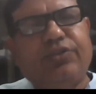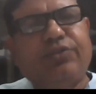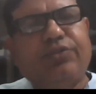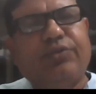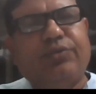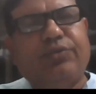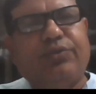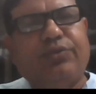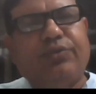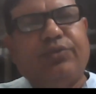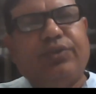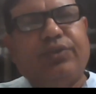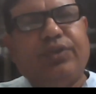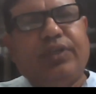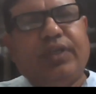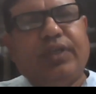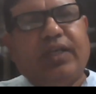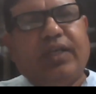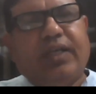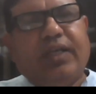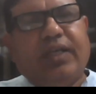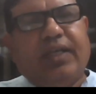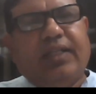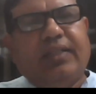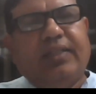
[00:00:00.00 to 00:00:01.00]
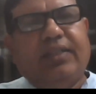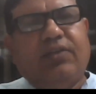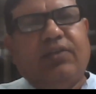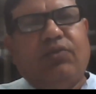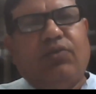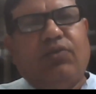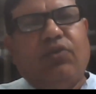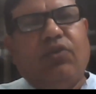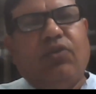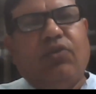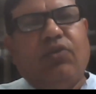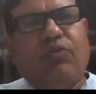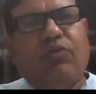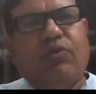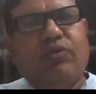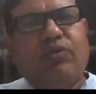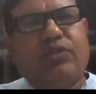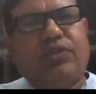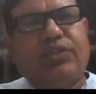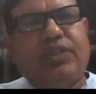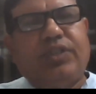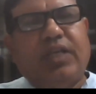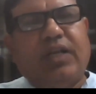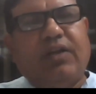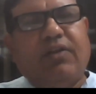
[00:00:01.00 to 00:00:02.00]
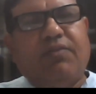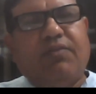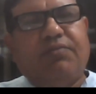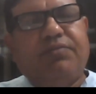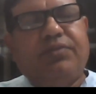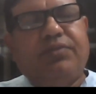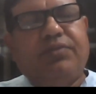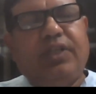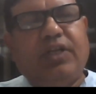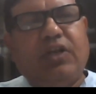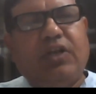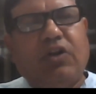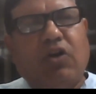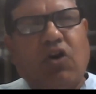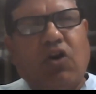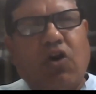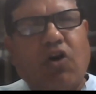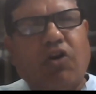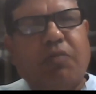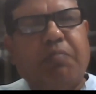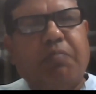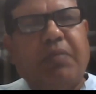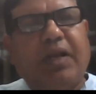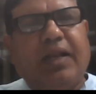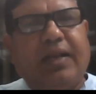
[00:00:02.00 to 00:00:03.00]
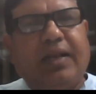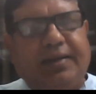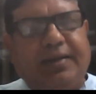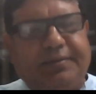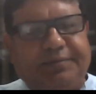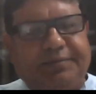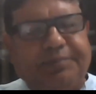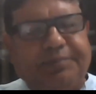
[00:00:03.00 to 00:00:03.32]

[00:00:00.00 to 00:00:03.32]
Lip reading: to the whole question of the normal